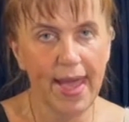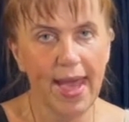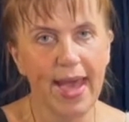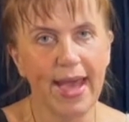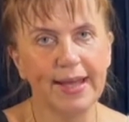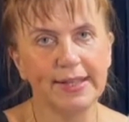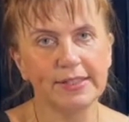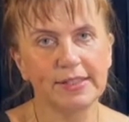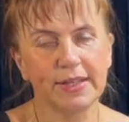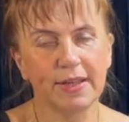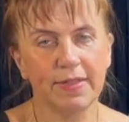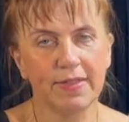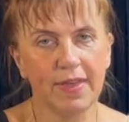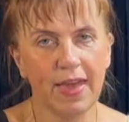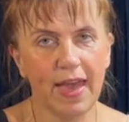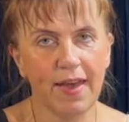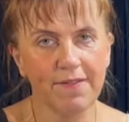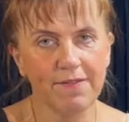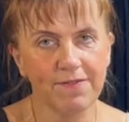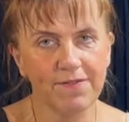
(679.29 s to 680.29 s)
and
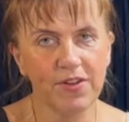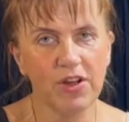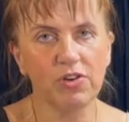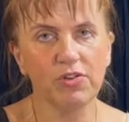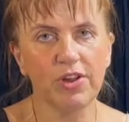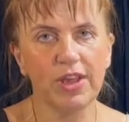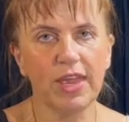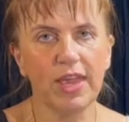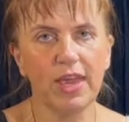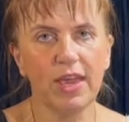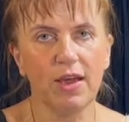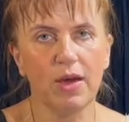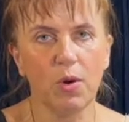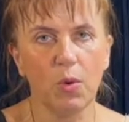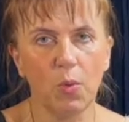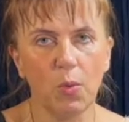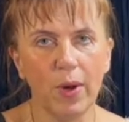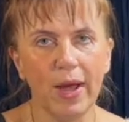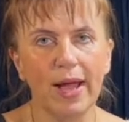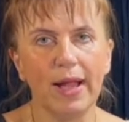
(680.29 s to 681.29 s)
they are very
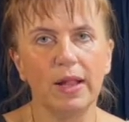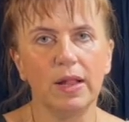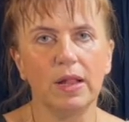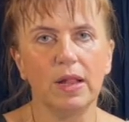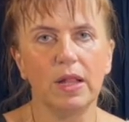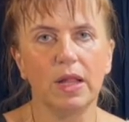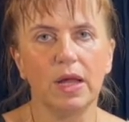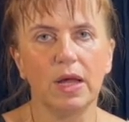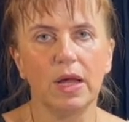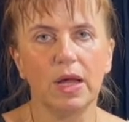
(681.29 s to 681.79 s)
well